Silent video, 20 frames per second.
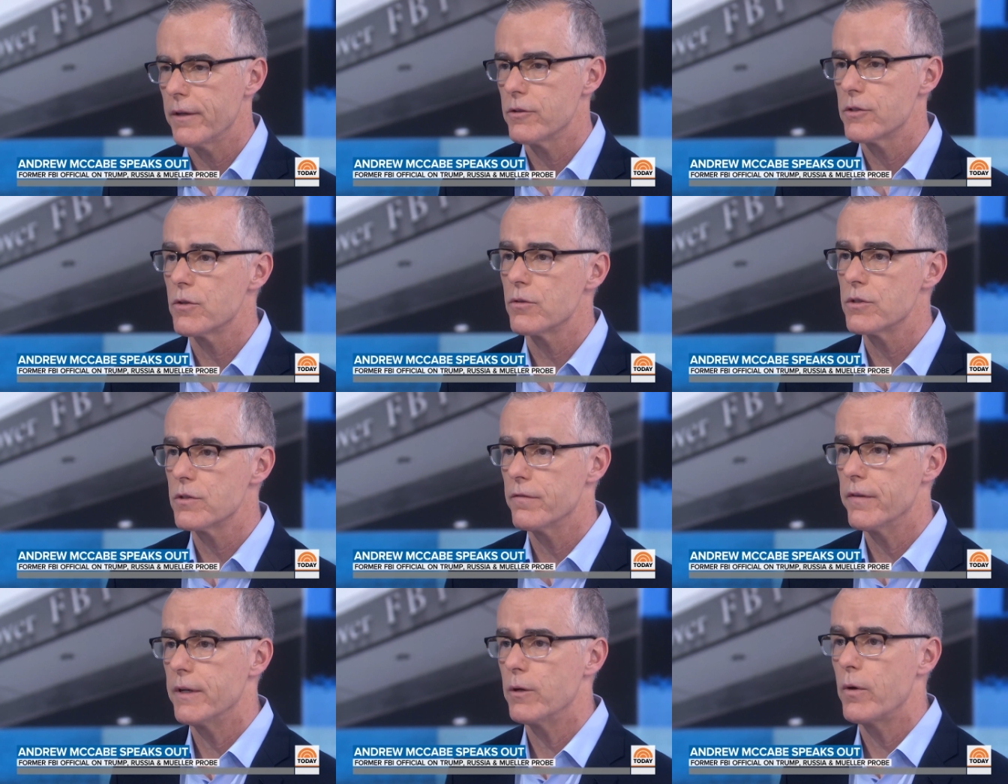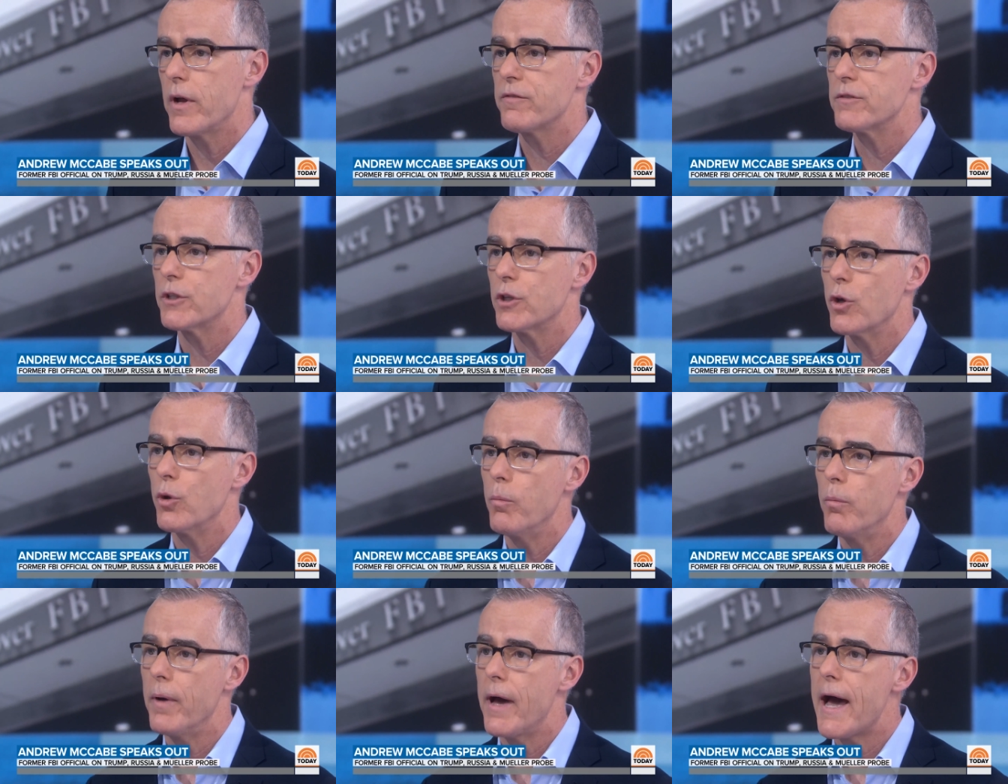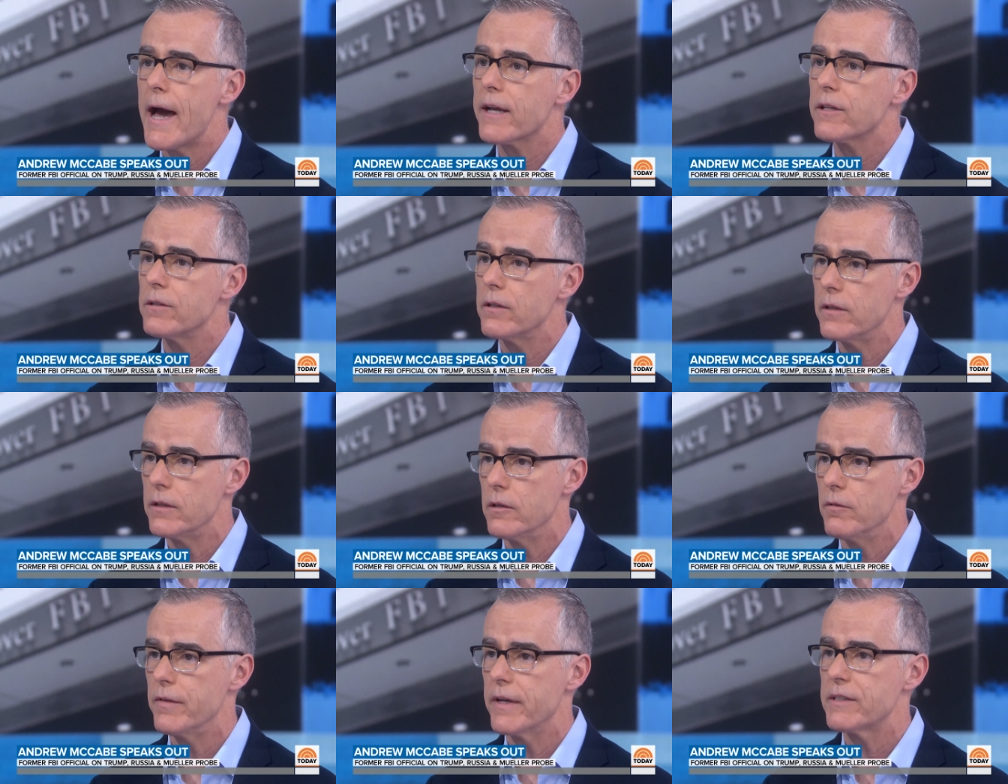so, Savannah, we have to go back to
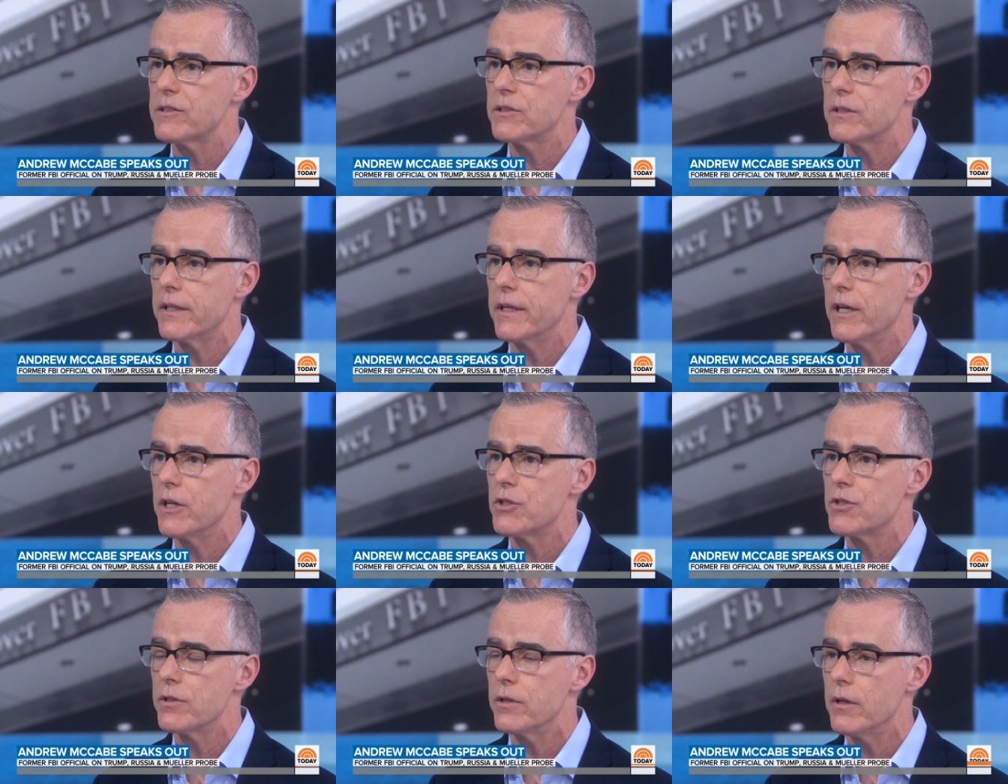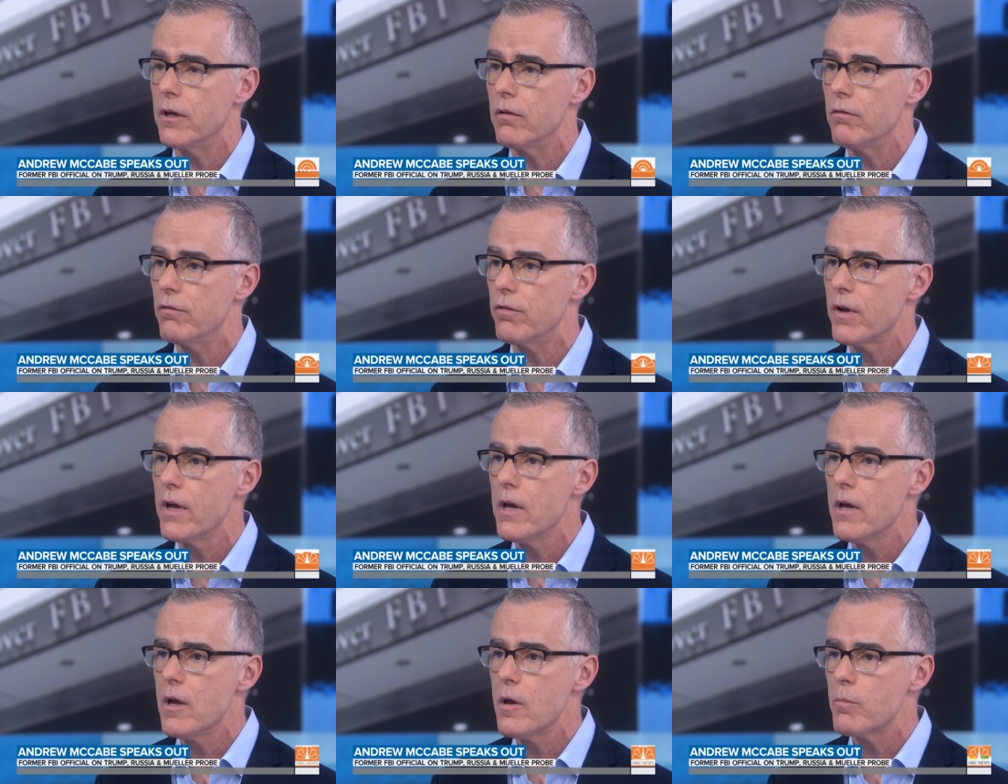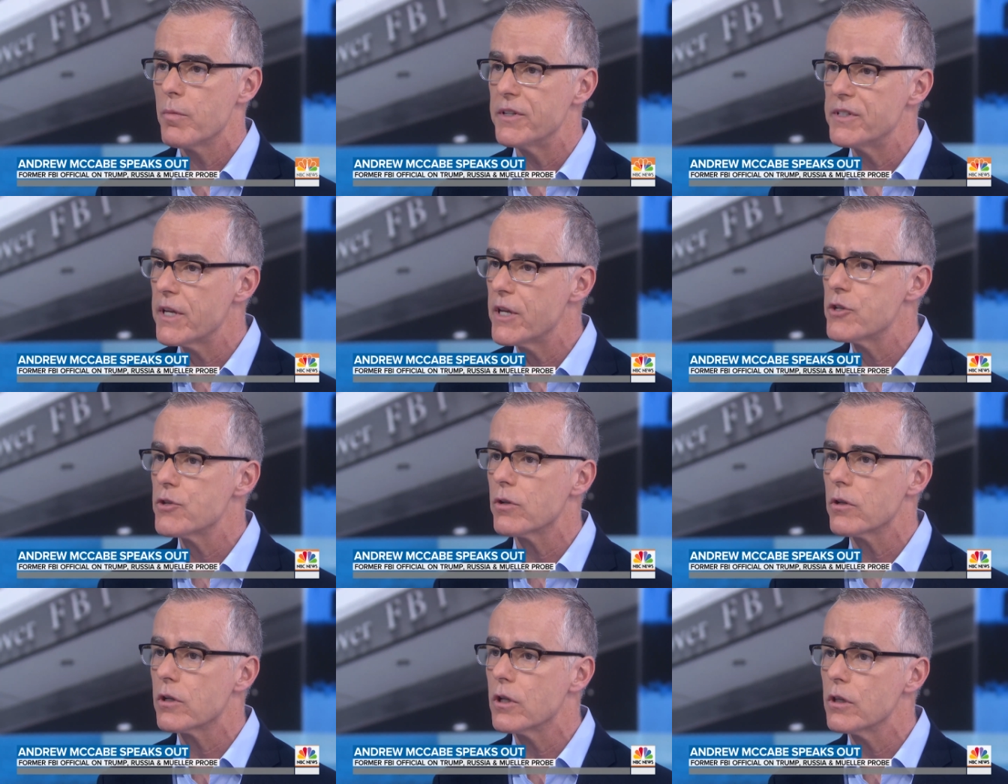the investigation of
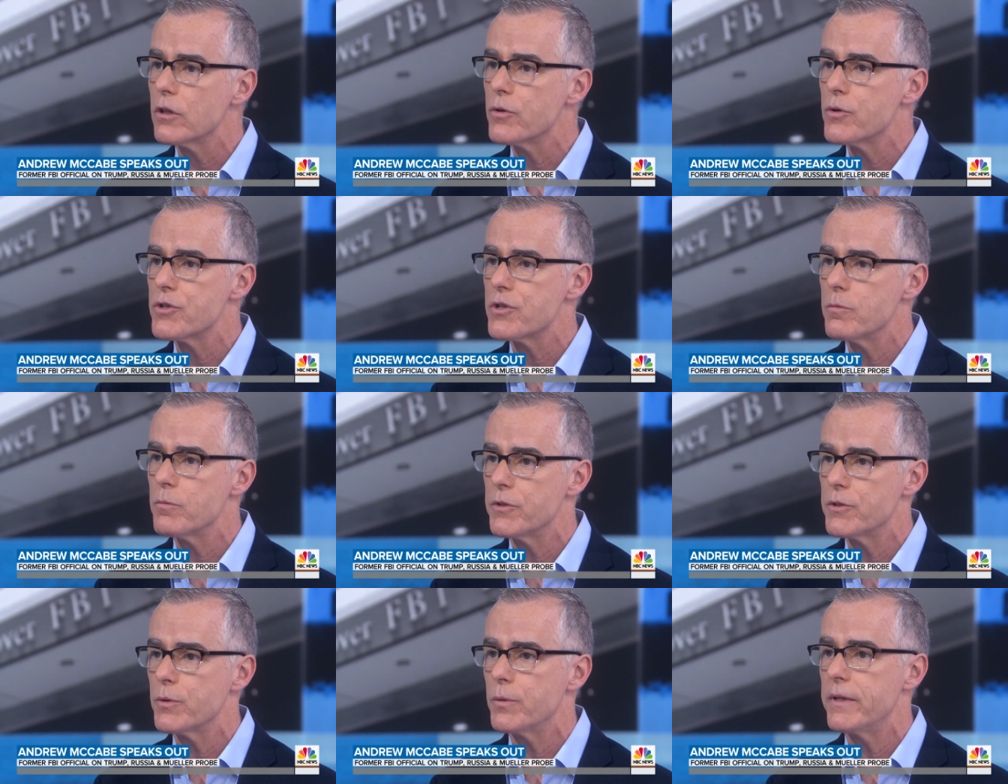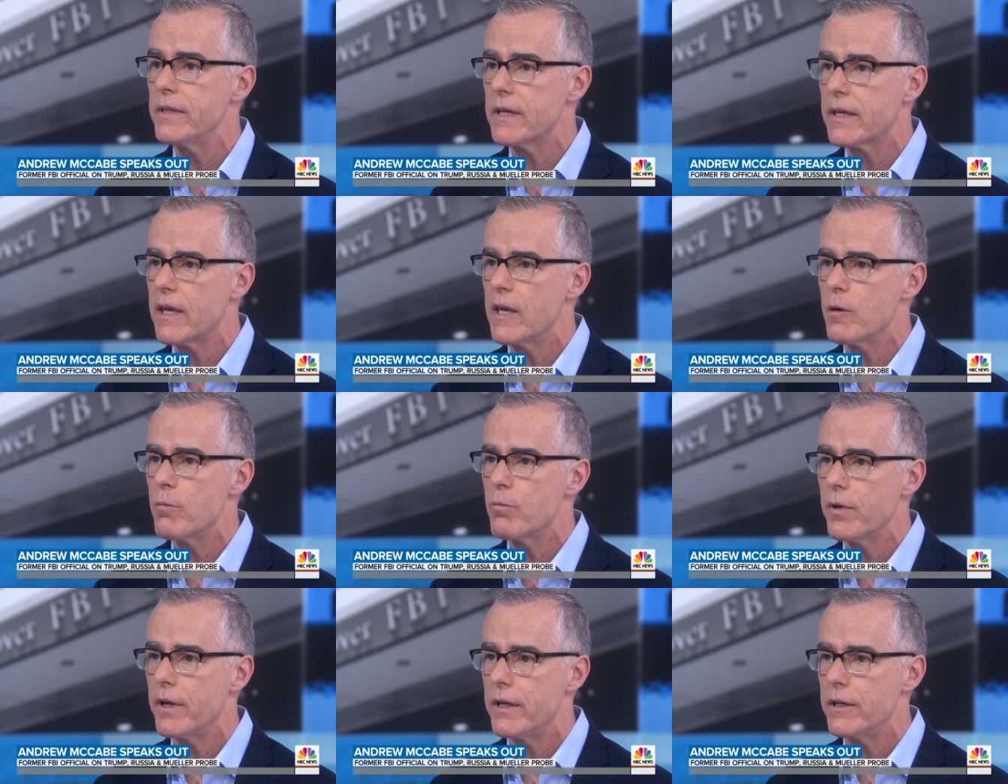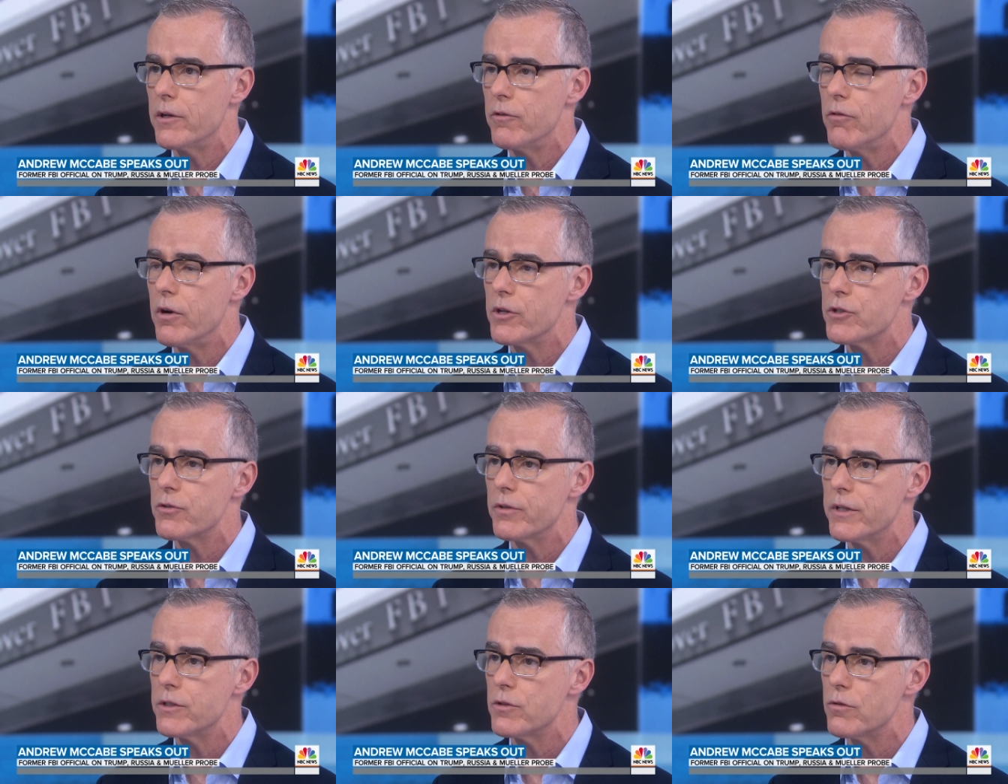potential collusion between the campaign and Russia, right?